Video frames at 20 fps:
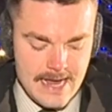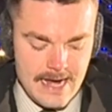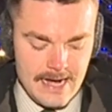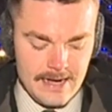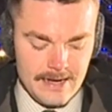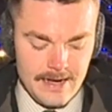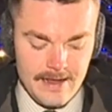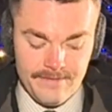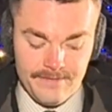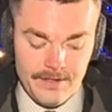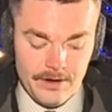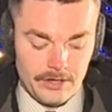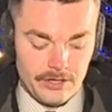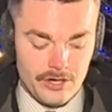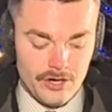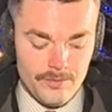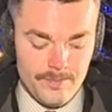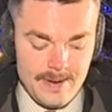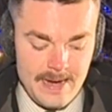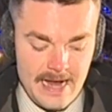and if there
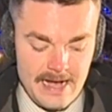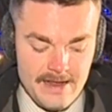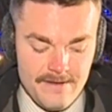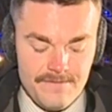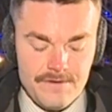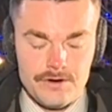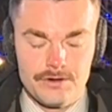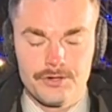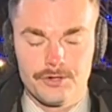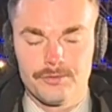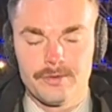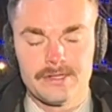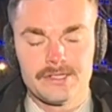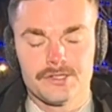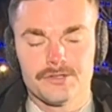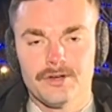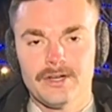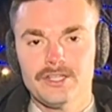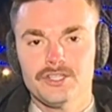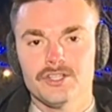could be any future
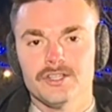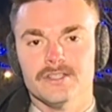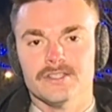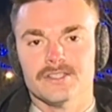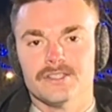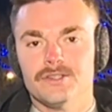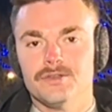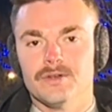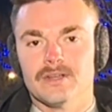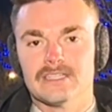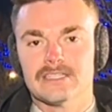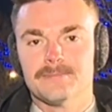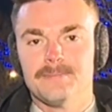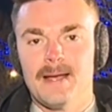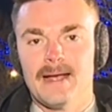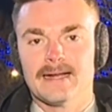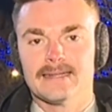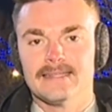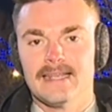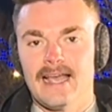restrictions to
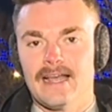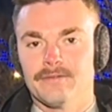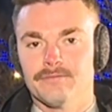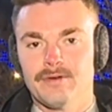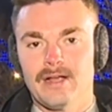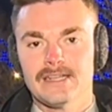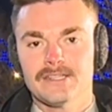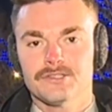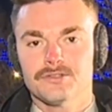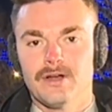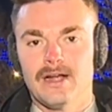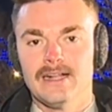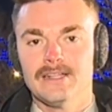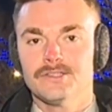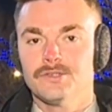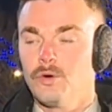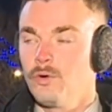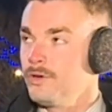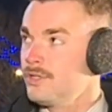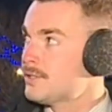expect at
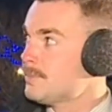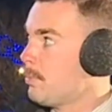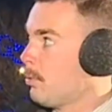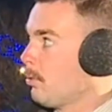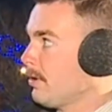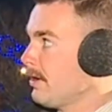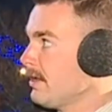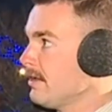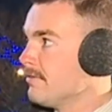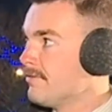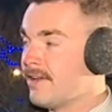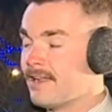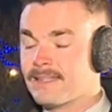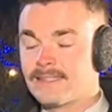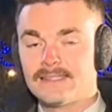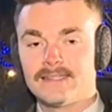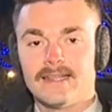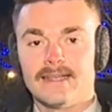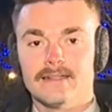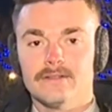restaurants or sporting
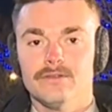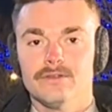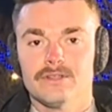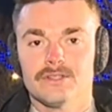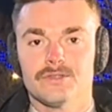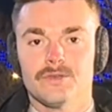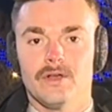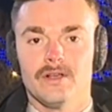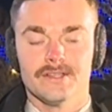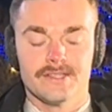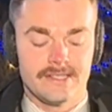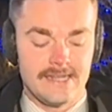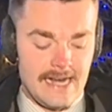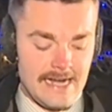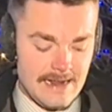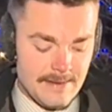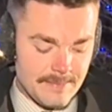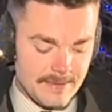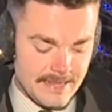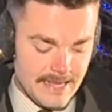events like Lucas Oil
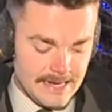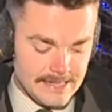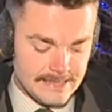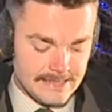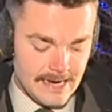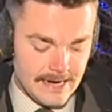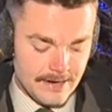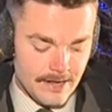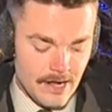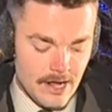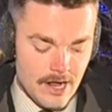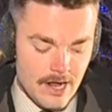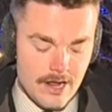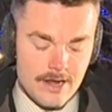Stadium, and they said